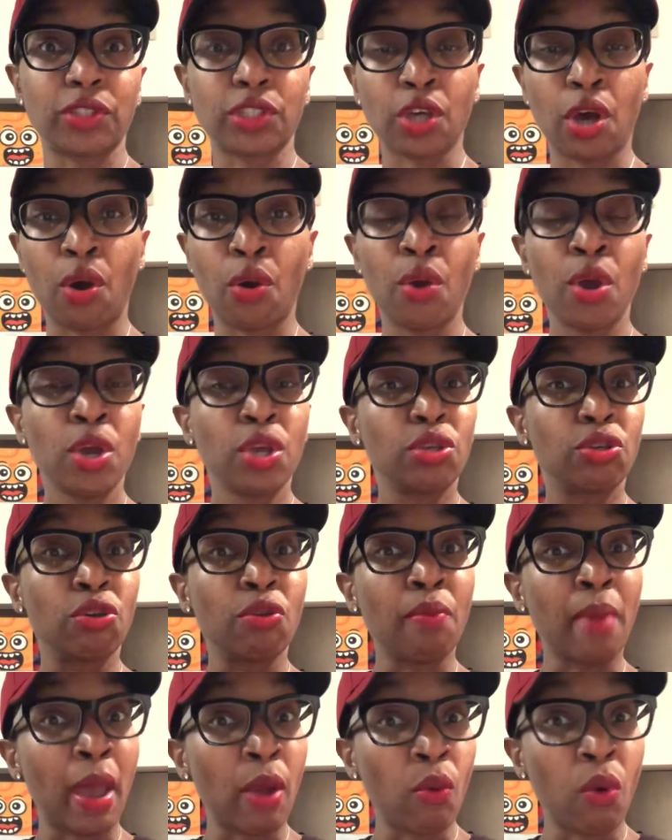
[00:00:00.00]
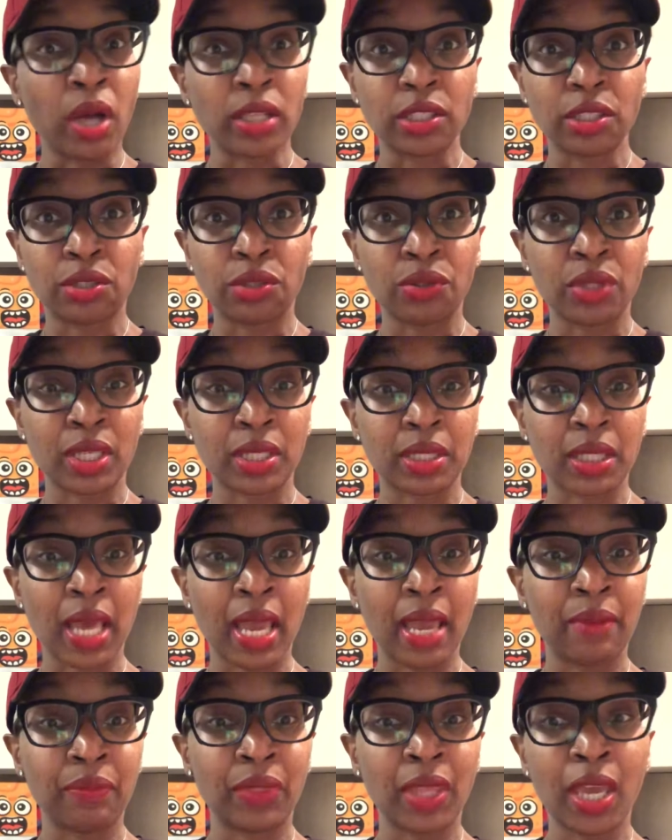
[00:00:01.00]
So you may want to do the
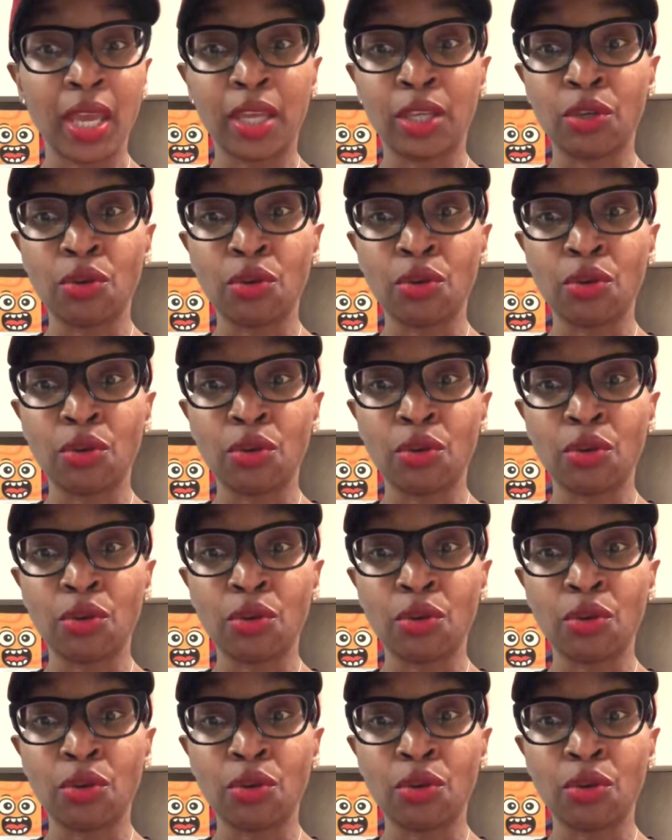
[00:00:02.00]
same thing.